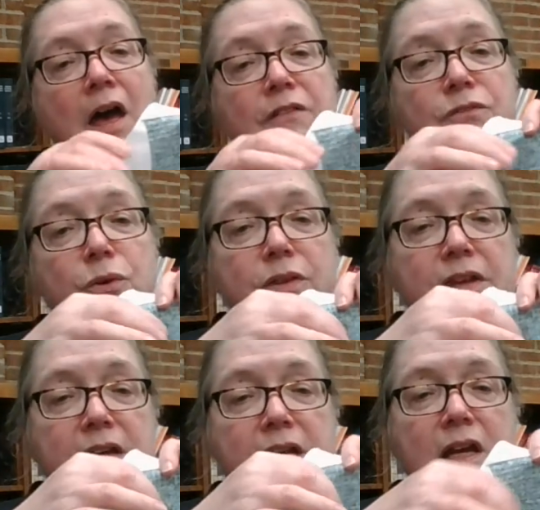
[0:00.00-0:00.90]
For
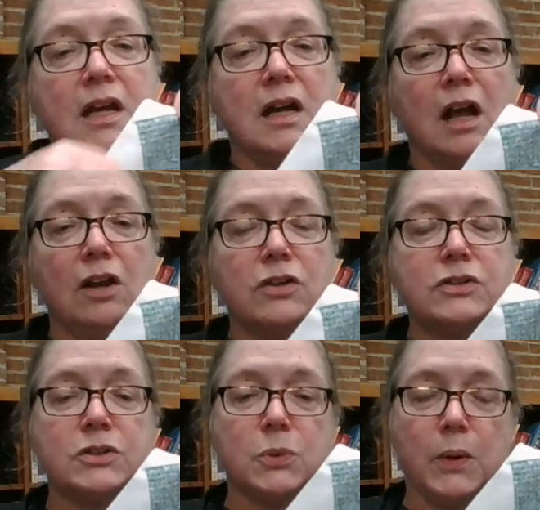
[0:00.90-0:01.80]
the
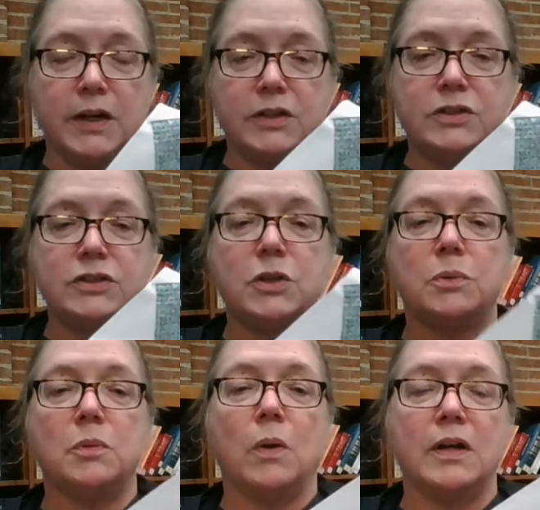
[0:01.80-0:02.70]
colored squares, you
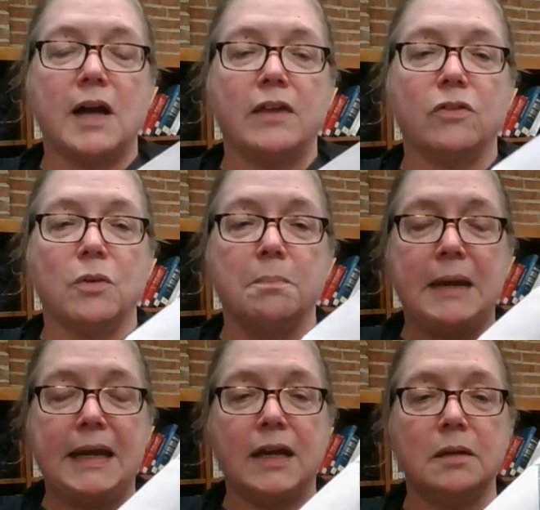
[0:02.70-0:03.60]
would want either a
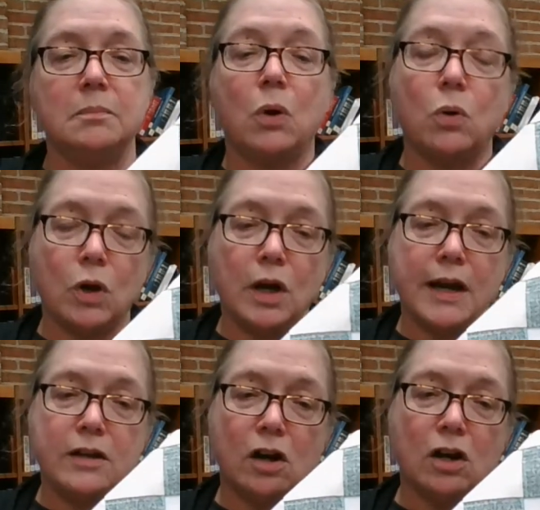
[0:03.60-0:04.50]
medium or a
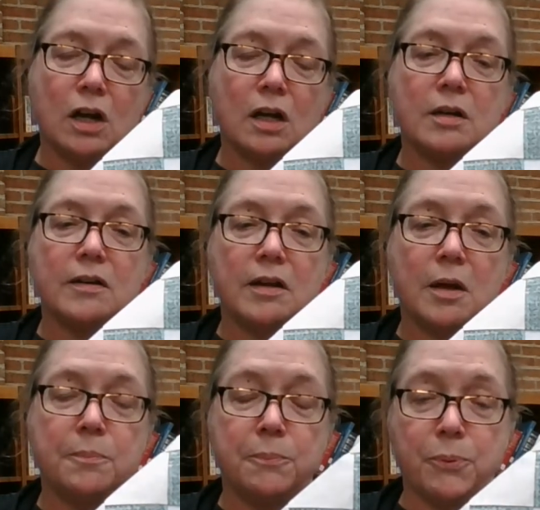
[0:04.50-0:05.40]
dark
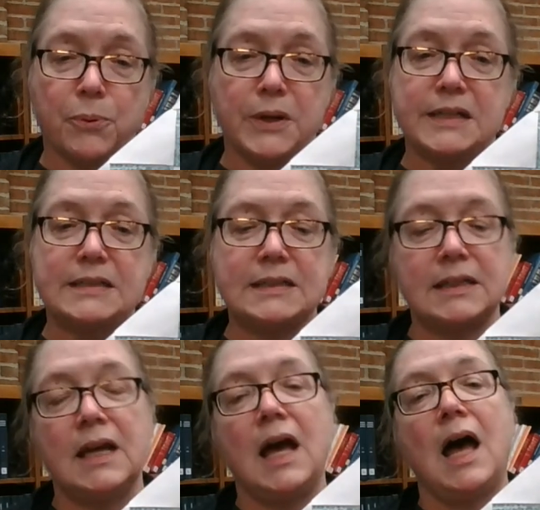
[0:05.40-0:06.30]
print.
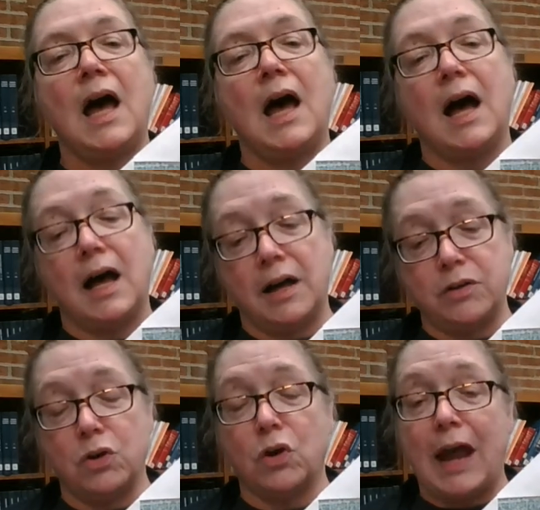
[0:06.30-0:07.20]

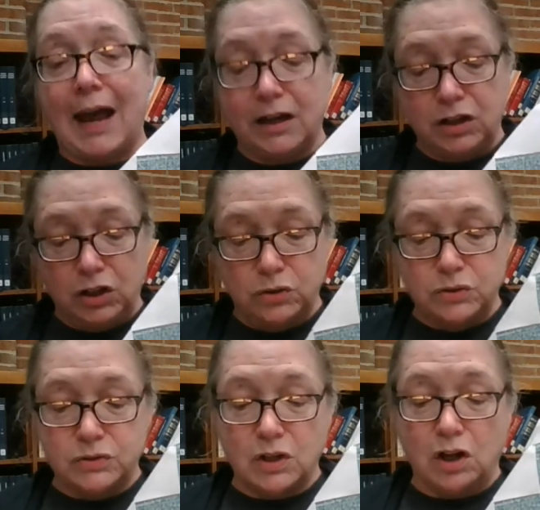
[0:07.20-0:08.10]
You can
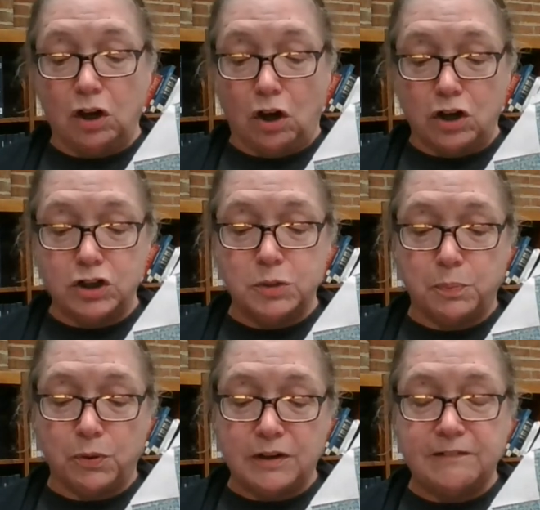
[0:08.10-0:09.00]
use large
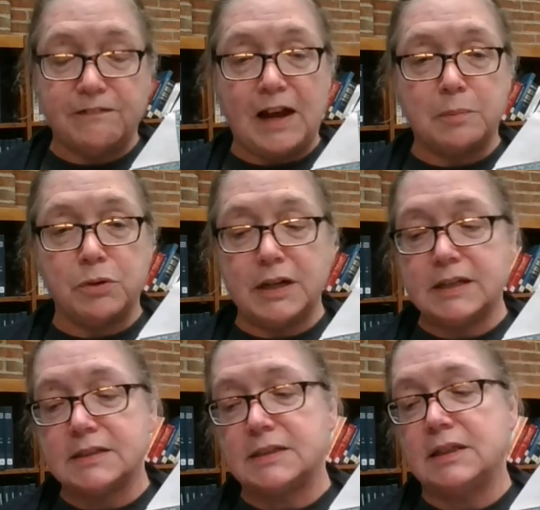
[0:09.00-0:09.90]
print
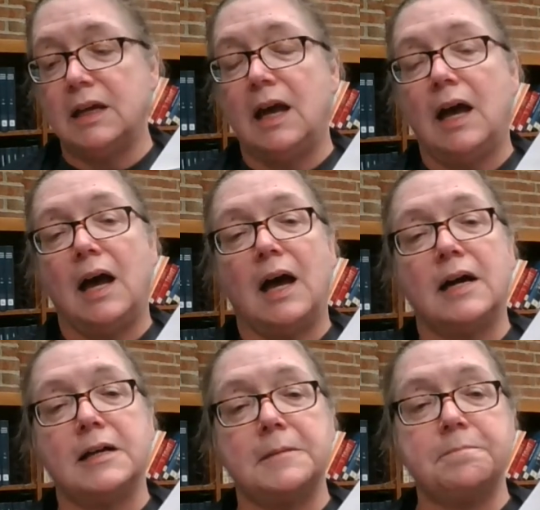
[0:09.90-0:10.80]
fabrics,
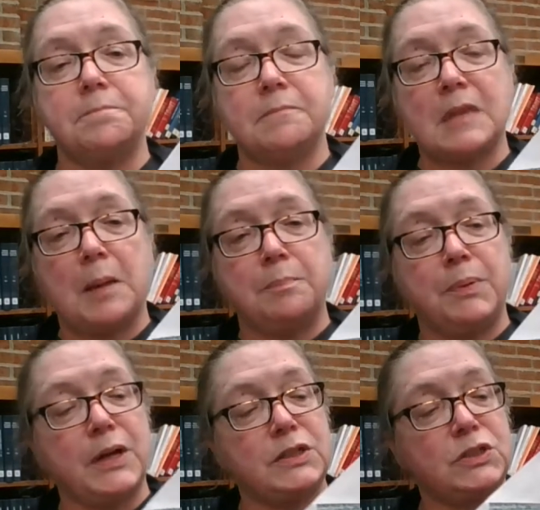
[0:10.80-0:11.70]

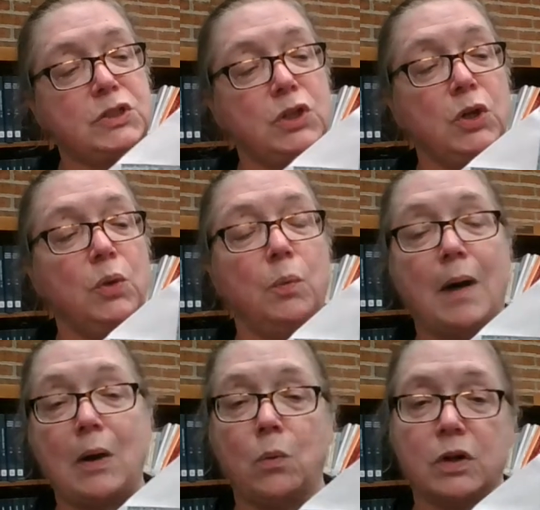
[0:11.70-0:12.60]
but you
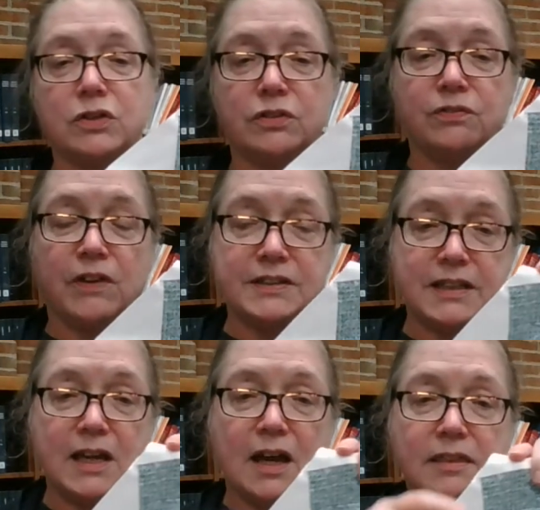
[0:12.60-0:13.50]
might want to fussy
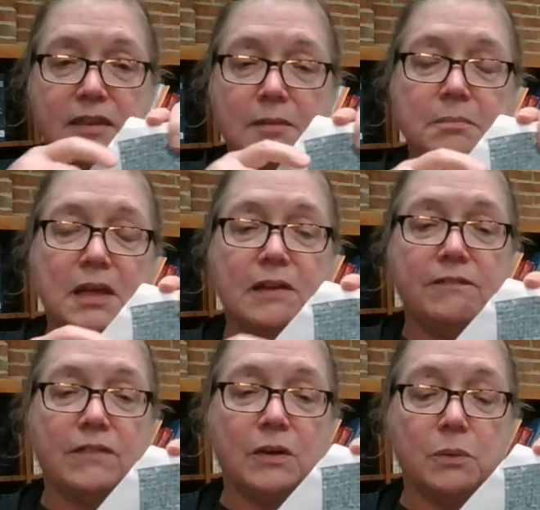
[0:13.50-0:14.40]
cut them if
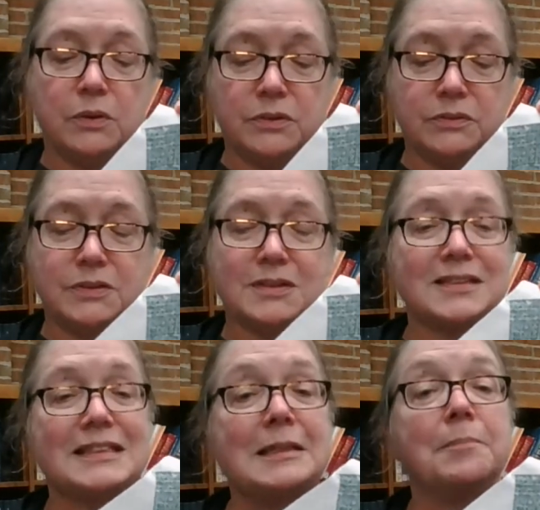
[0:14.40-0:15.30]
there was
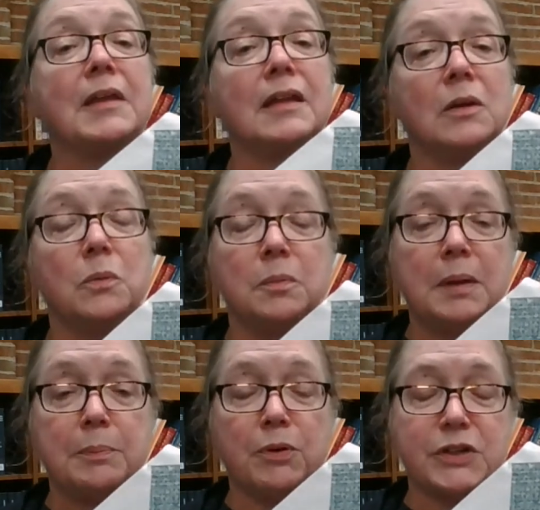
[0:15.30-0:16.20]
something that would
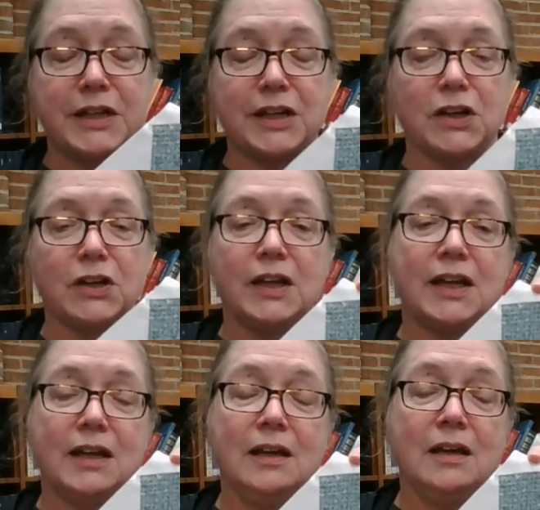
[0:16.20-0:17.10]
be
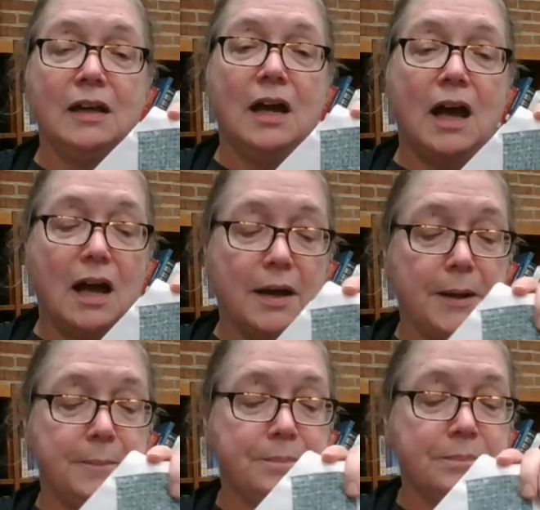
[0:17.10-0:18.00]
particularly
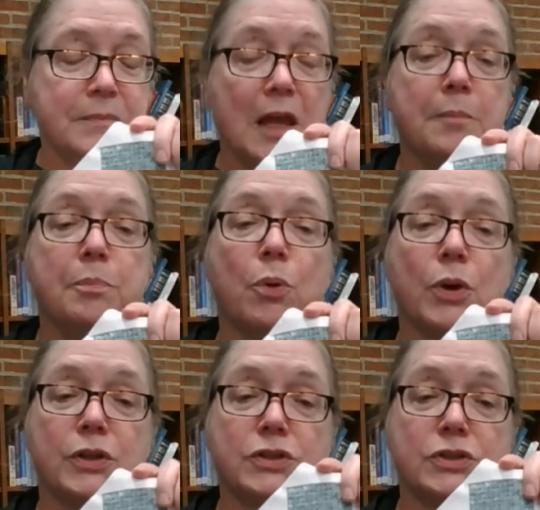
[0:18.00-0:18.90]

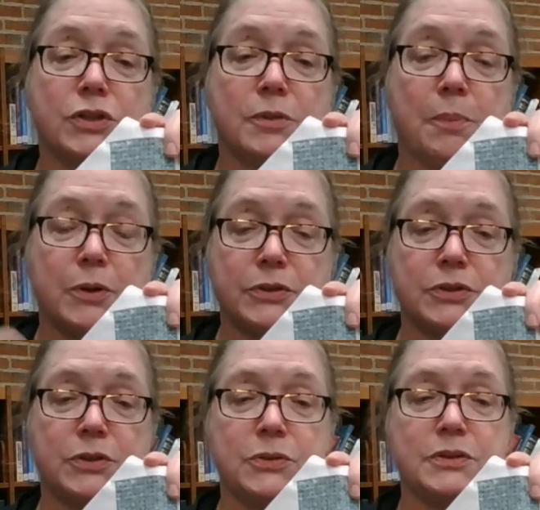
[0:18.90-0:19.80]
important to the
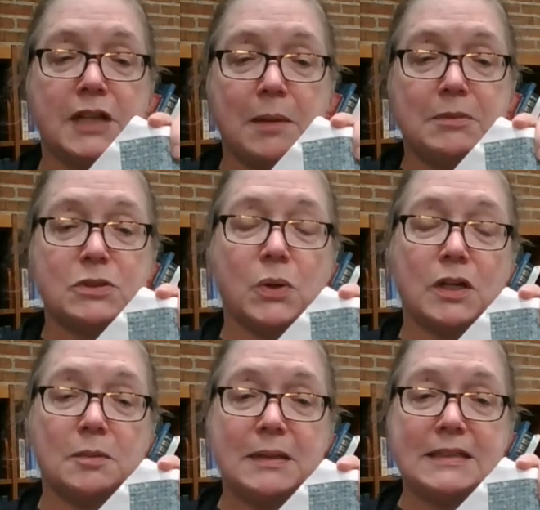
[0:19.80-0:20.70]
person whose name is
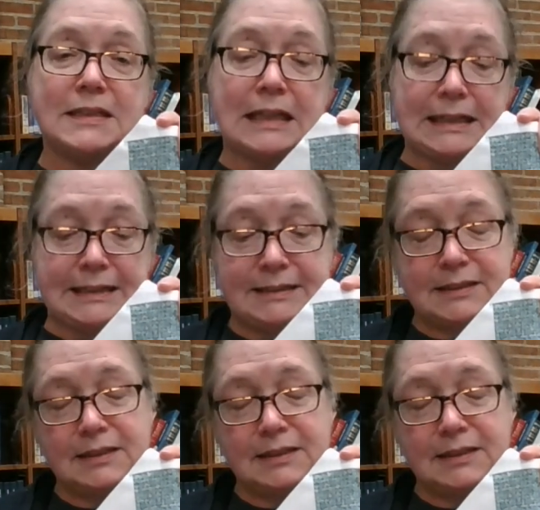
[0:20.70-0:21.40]
going to be signed.